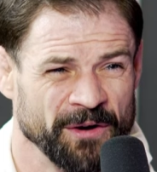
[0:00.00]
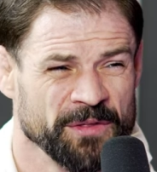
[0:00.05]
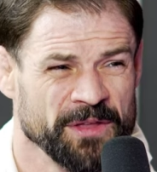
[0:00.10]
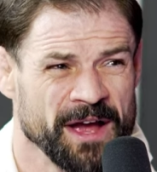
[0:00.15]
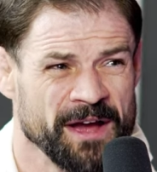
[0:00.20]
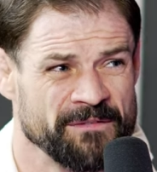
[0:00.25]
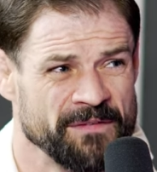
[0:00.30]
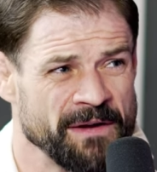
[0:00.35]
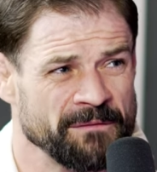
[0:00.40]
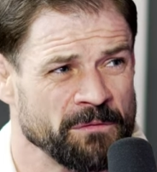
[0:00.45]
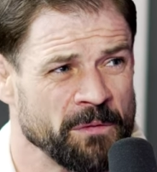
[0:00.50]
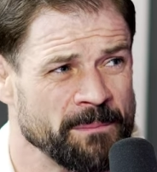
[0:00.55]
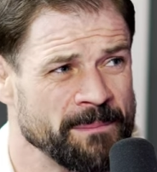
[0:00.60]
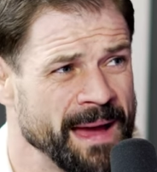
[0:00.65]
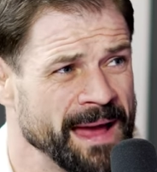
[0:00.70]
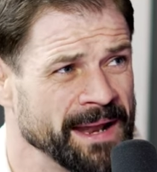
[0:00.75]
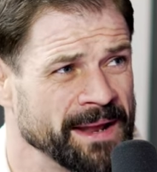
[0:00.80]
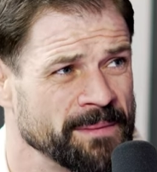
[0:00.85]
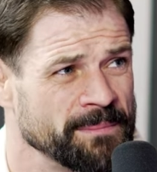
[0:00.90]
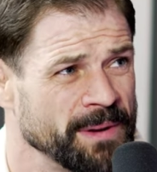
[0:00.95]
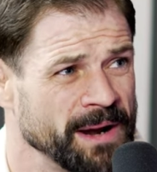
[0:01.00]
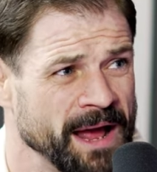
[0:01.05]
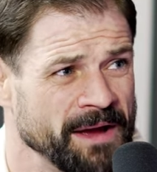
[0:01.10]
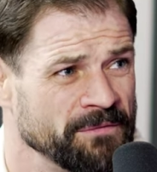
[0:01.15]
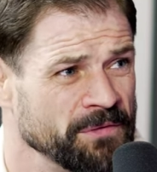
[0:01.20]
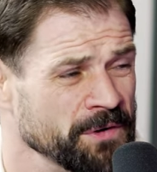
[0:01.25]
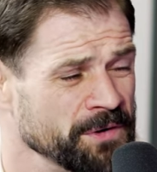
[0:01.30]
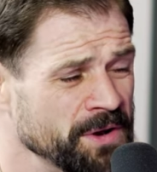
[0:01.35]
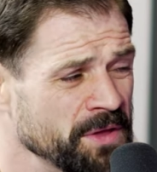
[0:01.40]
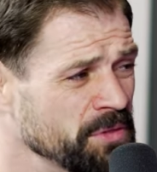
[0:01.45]
don't think I've ever met him, but I've
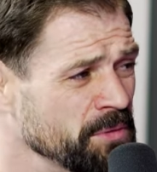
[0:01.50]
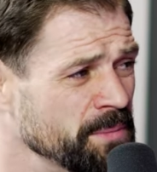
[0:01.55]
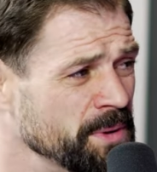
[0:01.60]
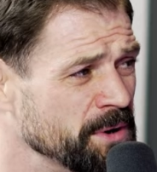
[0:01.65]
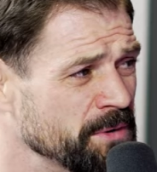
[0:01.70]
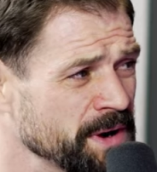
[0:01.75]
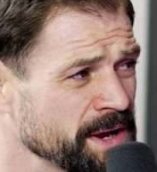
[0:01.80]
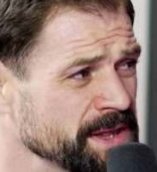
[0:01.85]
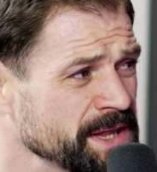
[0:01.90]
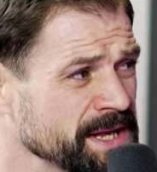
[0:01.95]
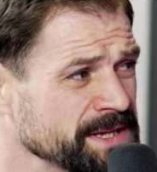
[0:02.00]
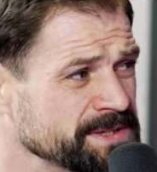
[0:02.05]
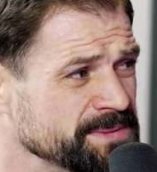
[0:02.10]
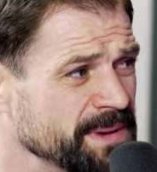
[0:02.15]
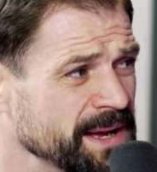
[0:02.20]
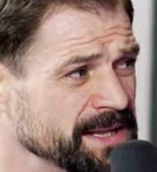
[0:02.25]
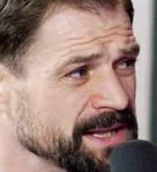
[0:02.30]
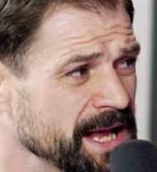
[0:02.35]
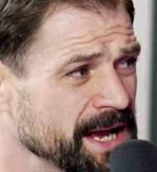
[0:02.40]
heard nothing but great things about